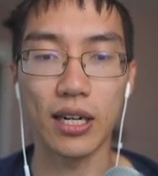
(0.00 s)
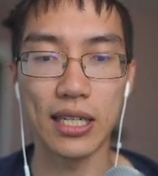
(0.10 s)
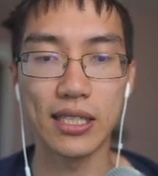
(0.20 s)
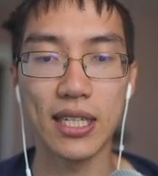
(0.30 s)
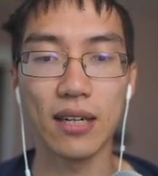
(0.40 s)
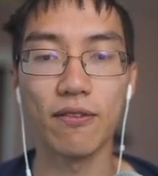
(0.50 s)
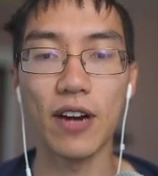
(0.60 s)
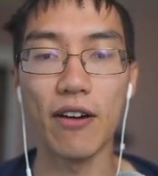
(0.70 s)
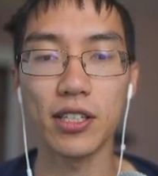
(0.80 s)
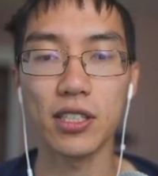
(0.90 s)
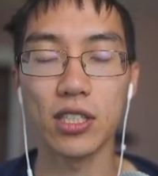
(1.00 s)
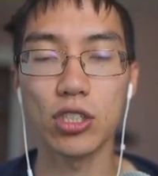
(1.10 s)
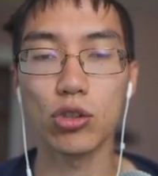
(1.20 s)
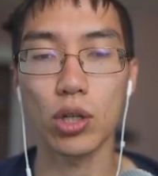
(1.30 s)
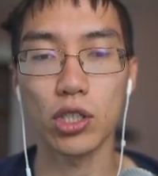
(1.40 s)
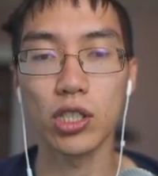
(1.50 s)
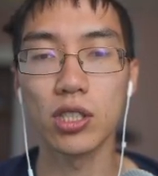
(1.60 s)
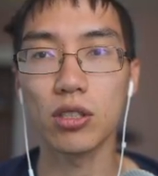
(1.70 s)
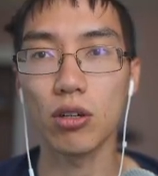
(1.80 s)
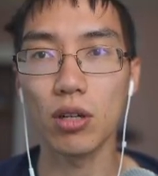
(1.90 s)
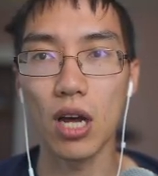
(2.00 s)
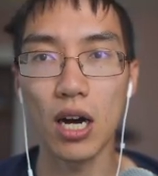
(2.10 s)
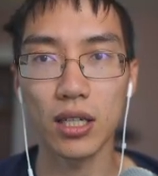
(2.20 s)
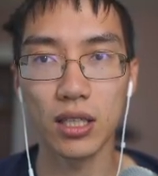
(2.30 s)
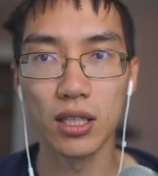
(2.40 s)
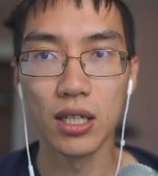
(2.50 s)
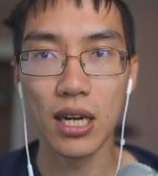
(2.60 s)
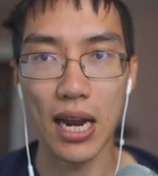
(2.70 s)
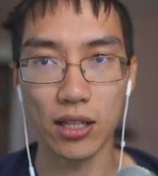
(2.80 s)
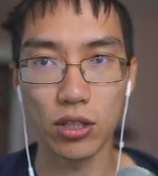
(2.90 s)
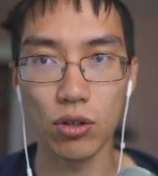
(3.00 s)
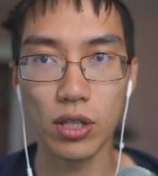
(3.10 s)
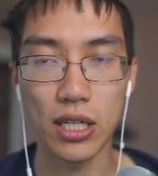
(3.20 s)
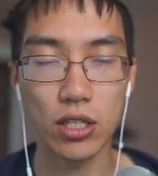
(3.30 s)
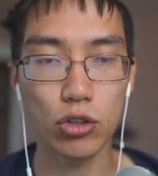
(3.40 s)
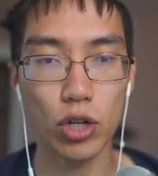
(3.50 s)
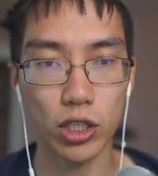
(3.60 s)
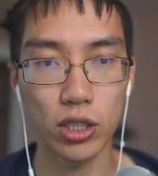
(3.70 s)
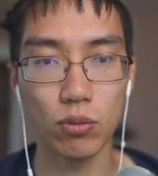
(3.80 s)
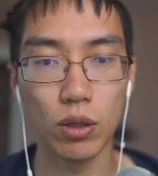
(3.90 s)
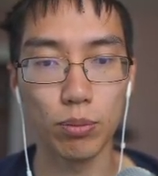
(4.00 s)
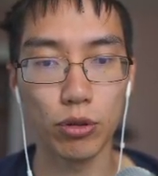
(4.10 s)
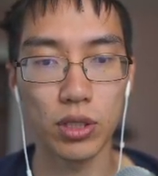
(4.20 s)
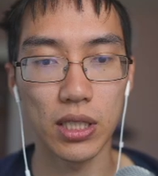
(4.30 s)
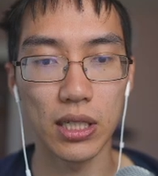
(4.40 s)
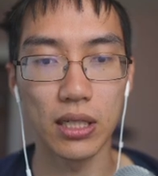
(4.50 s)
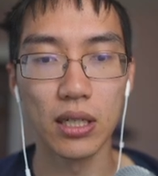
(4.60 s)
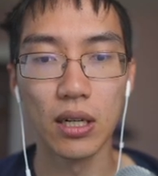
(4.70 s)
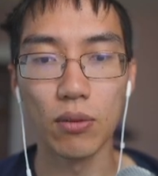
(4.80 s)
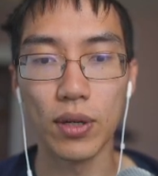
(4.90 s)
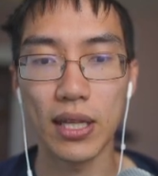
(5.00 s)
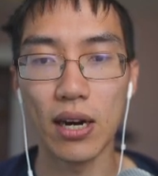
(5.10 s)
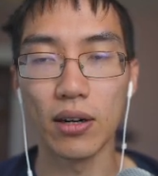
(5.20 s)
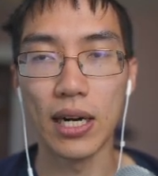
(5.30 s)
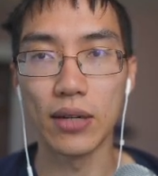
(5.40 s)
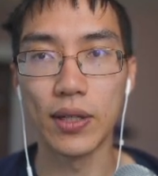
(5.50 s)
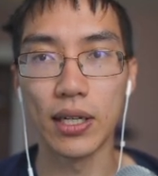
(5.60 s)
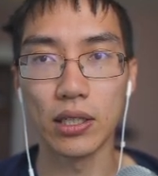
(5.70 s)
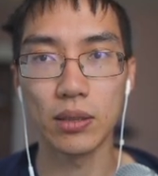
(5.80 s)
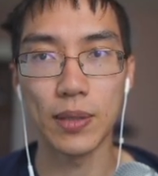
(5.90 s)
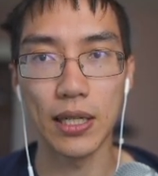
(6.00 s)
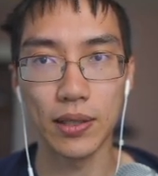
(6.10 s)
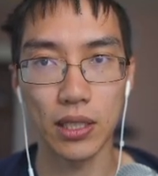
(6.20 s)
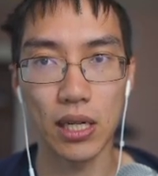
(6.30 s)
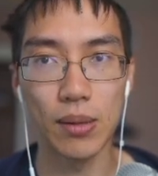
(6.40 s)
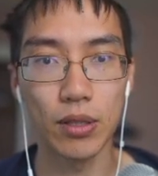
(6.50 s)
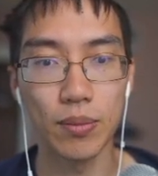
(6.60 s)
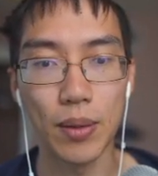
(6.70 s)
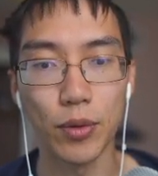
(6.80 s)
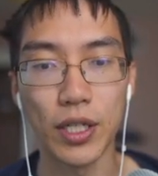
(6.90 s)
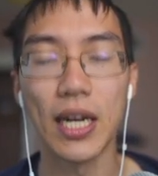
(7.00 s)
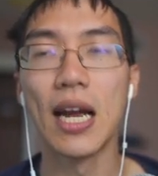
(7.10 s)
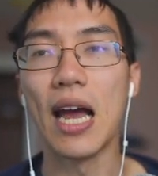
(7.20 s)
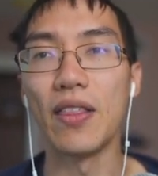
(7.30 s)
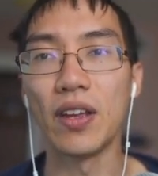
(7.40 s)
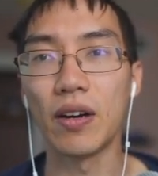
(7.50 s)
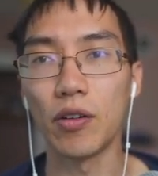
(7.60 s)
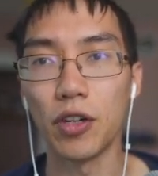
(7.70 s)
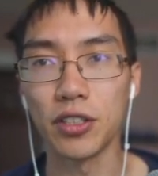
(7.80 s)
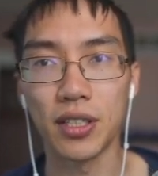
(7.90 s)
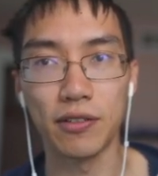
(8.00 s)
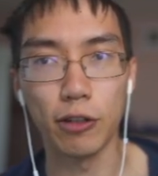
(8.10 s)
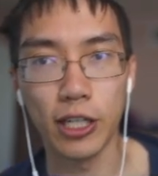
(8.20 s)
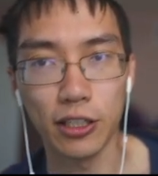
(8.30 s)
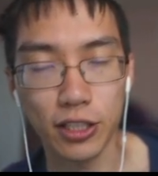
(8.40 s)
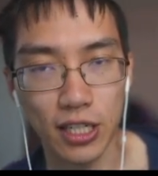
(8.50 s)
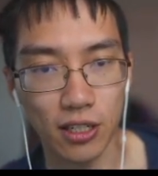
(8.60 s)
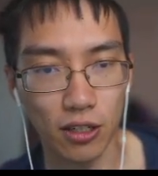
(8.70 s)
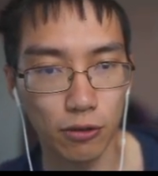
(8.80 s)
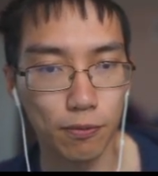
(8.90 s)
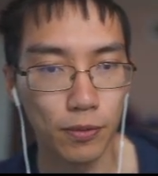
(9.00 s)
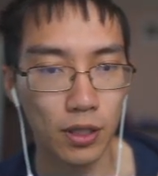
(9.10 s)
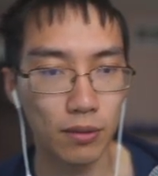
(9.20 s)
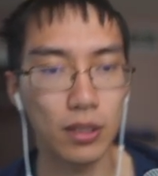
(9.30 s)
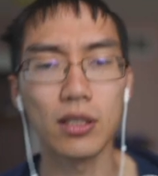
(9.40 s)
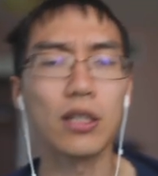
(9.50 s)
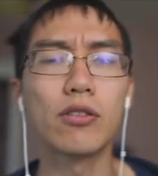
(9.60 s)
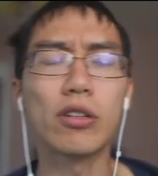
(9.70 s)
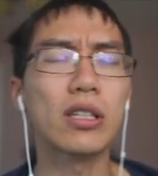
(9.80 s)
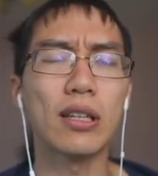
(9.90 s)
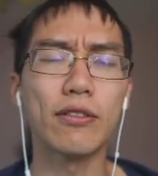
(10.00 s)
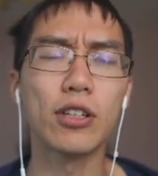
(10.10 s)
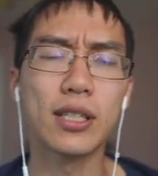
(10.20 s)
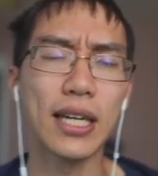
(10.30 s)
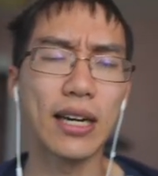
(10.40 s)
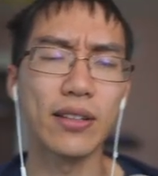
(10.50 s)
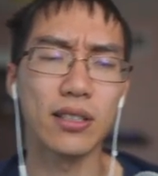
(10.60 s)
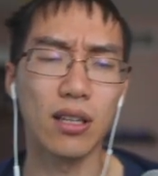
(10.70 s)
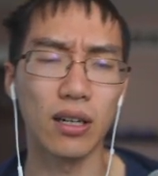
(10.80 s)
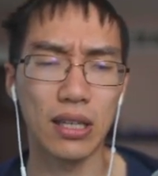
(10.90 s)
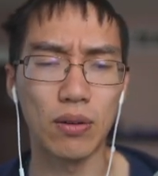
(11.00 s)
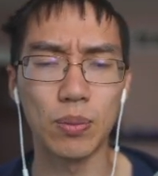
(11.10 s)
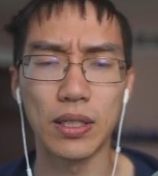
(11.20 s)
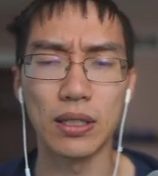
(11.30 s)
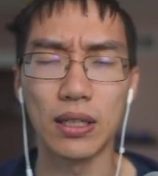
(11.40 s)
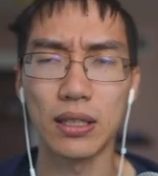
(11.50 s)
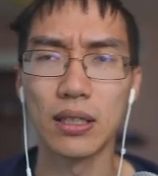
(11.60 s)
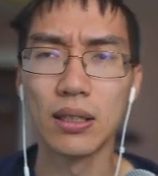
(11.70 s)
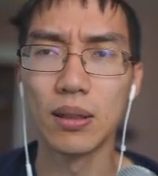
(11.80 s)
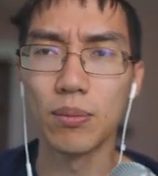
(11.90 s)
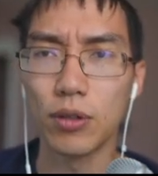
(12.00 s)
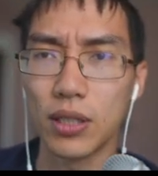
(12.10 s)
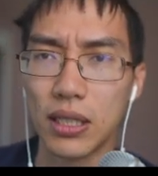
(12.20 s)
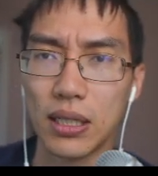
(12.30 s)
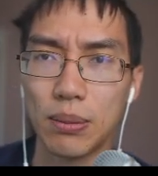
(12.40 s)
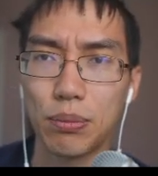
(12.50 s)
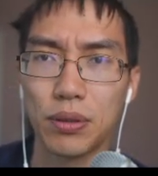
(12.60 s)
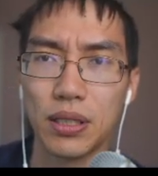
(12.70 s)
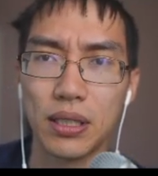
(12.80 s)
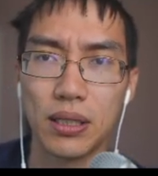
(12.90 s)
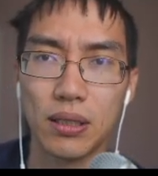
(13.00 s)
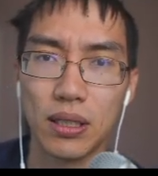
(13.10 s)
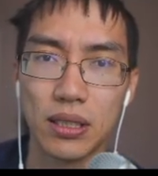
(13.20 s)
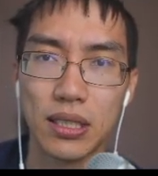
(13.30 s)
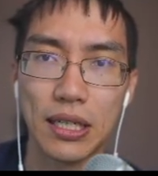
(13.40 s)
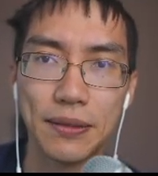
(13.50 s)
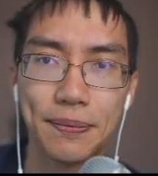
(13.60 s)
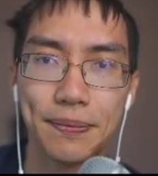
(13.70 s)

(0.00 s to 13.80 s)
Instead, various instructions are locked, and so the instruction will proceed without anyone else being able to clobber the memory, and then everyone else can go. Because if you could take out this lock, that would be pretty insane.